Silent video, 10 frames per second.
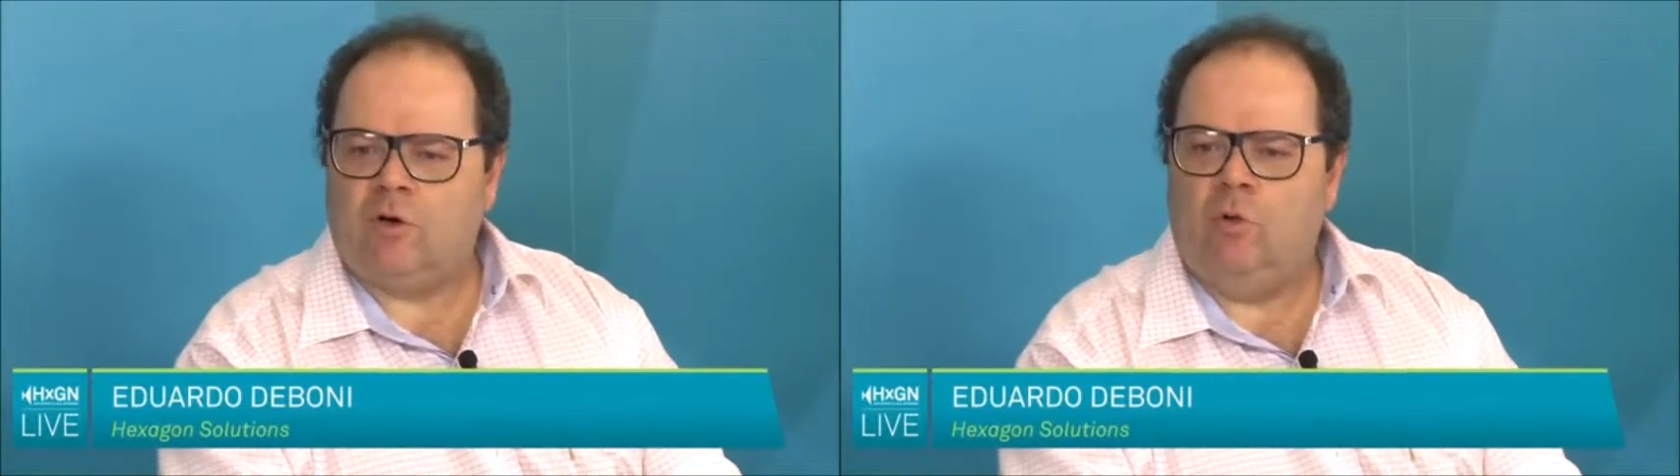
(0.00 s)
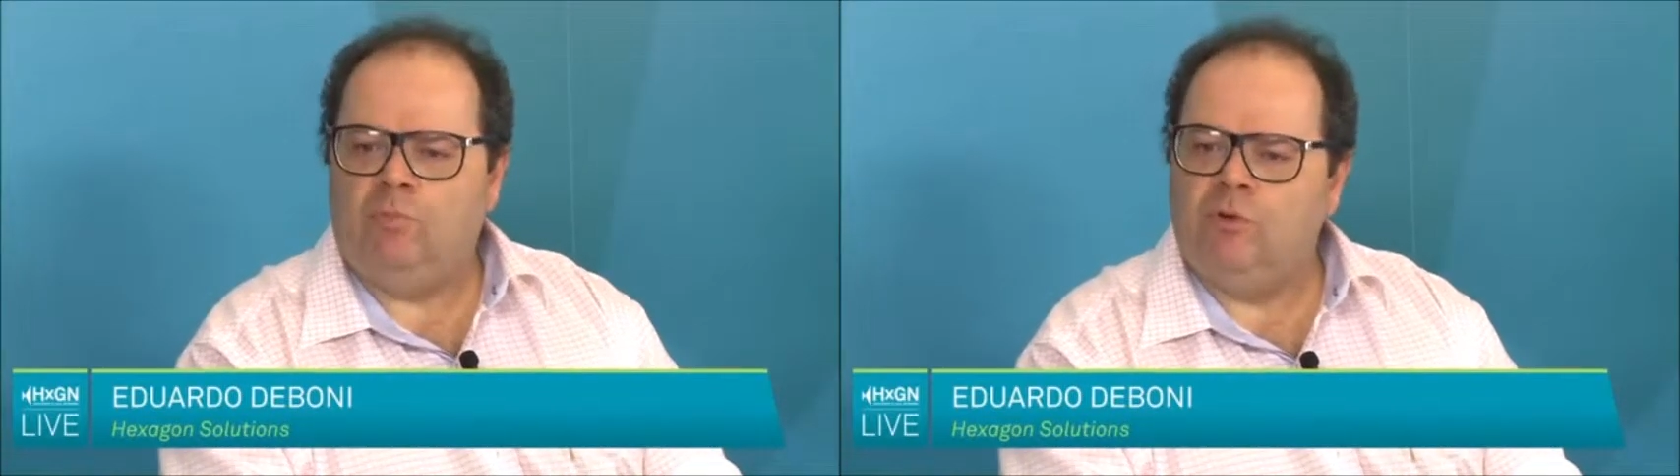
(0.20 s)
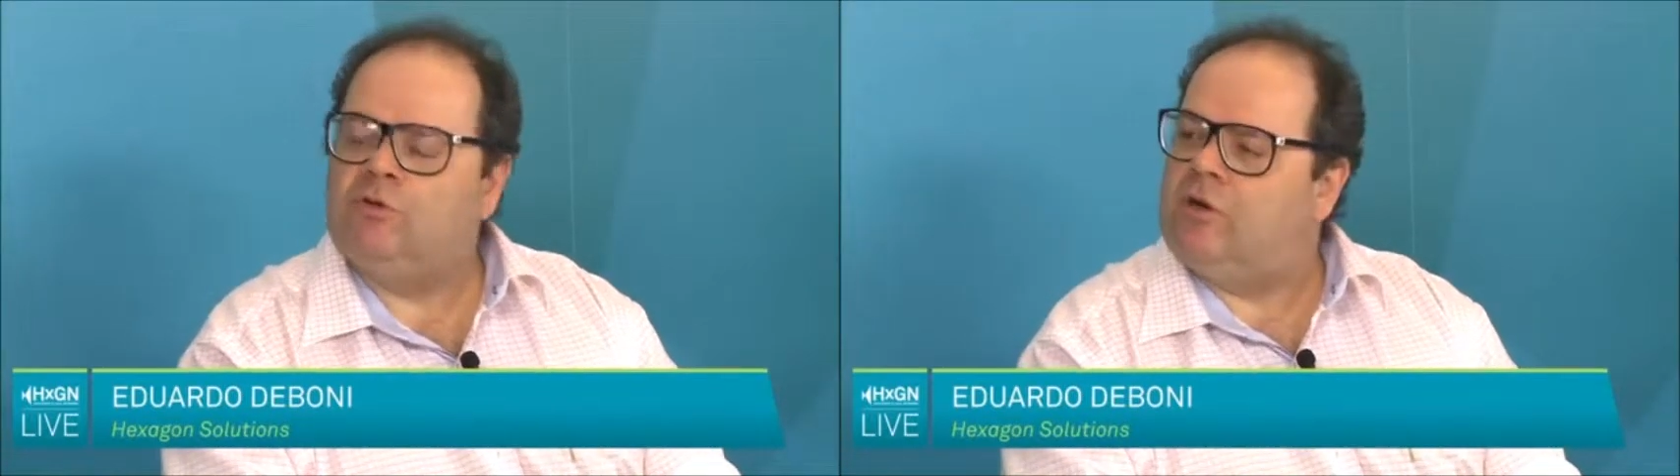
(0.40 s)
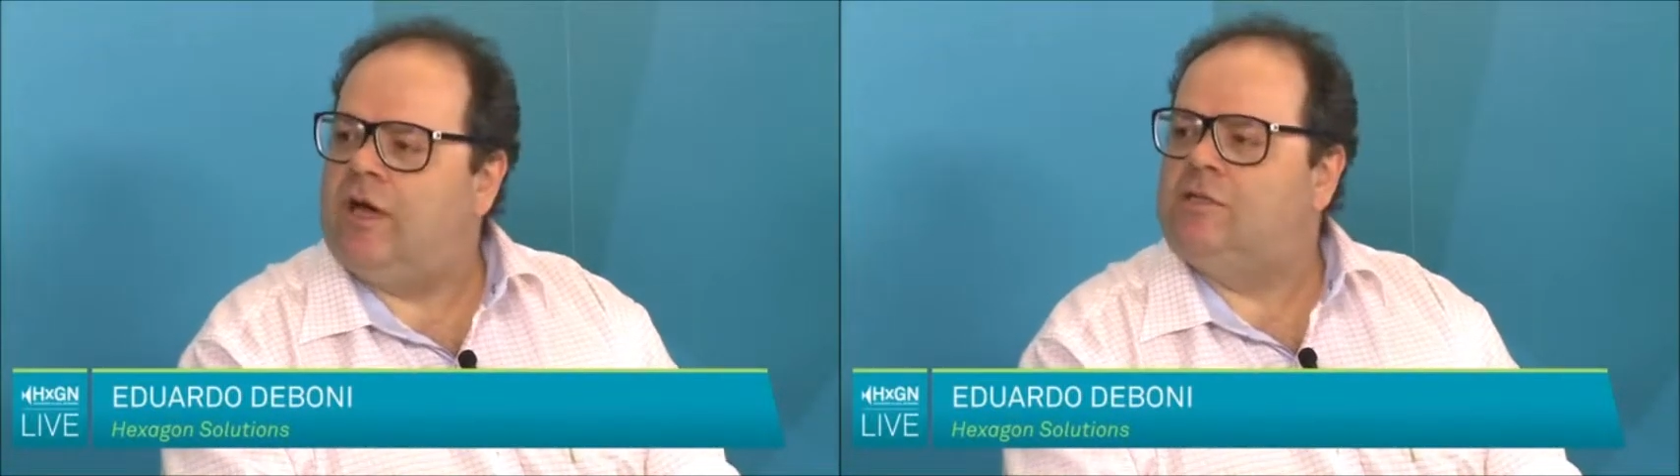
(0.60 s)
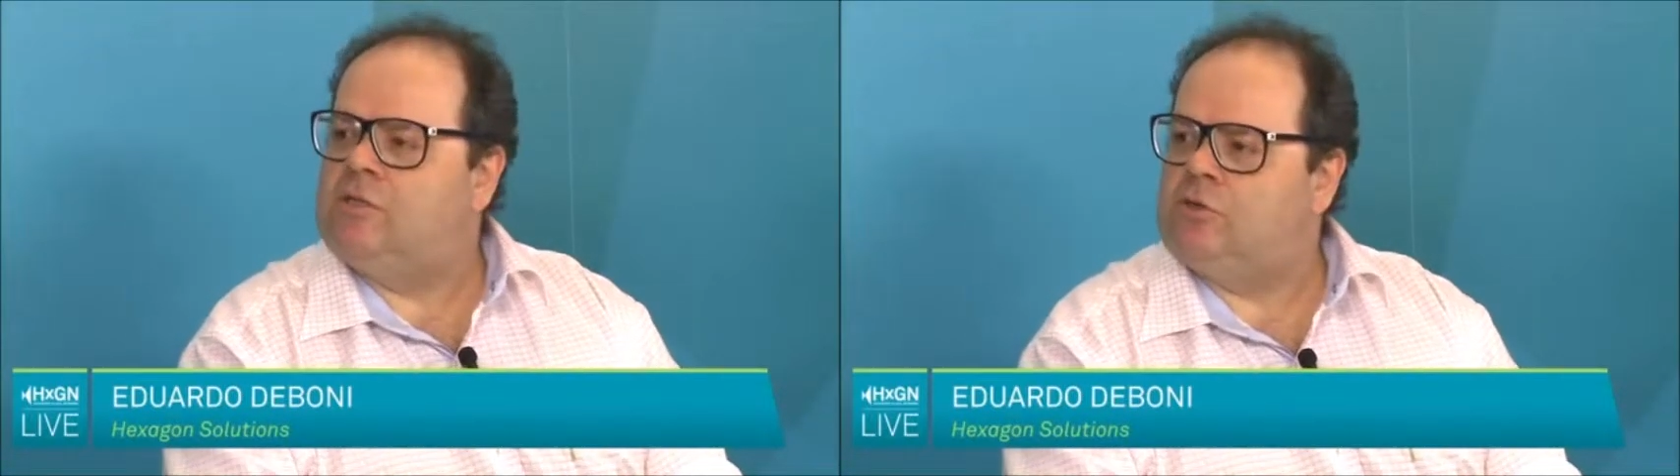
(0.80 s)

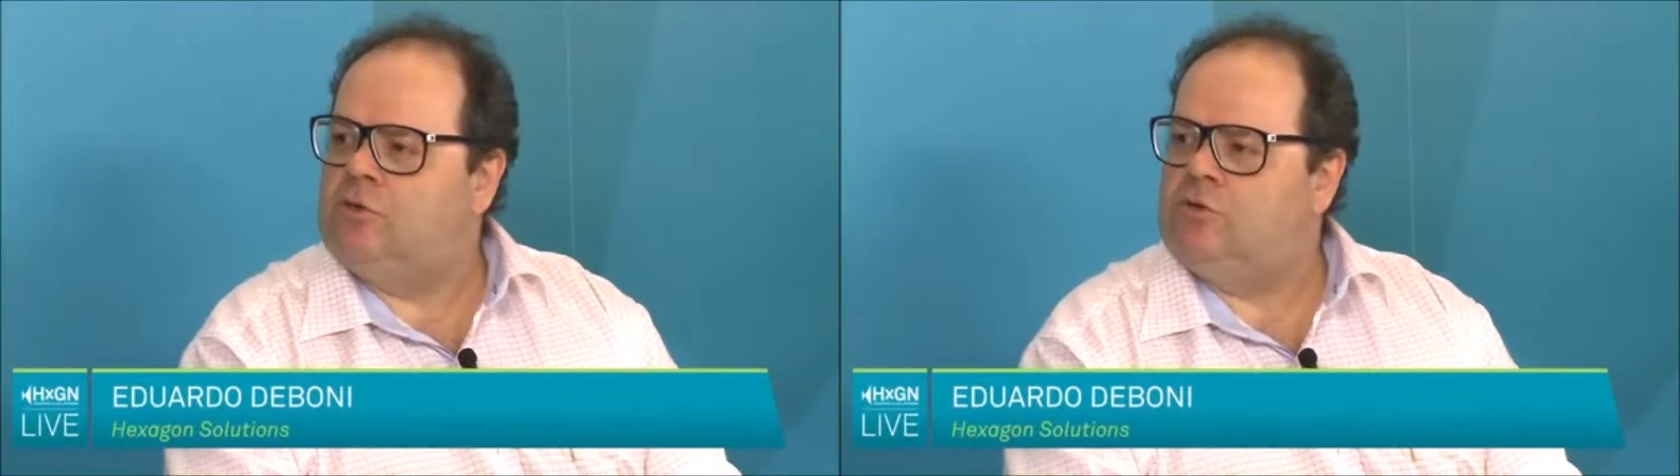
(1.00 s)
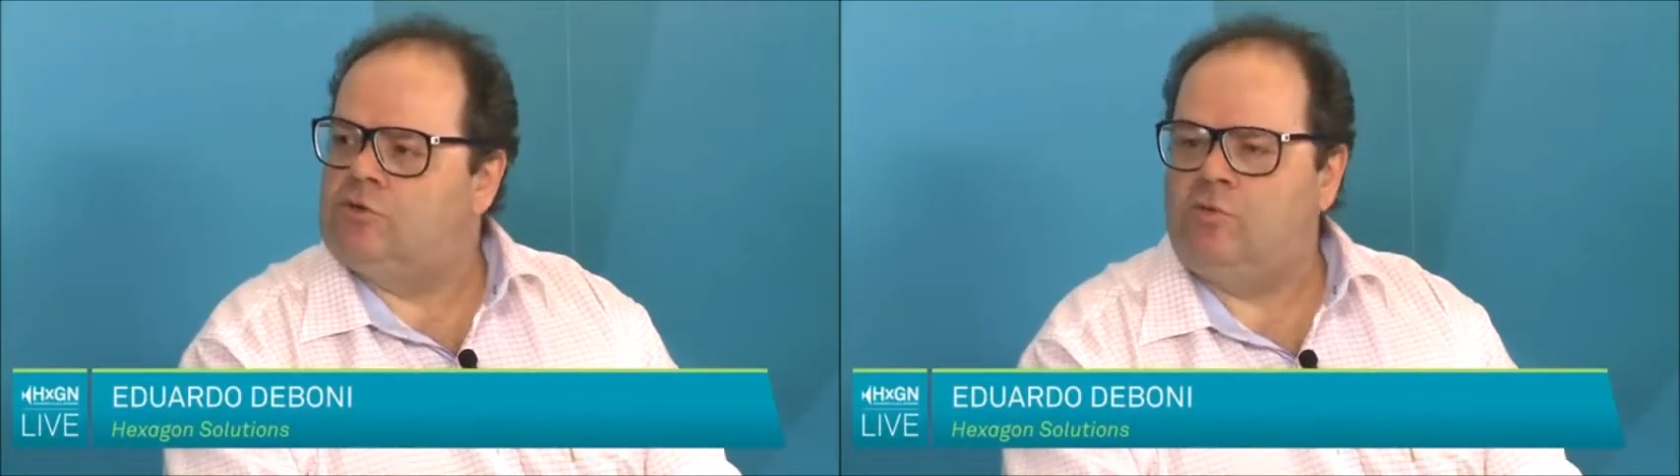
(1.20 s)
computerized tools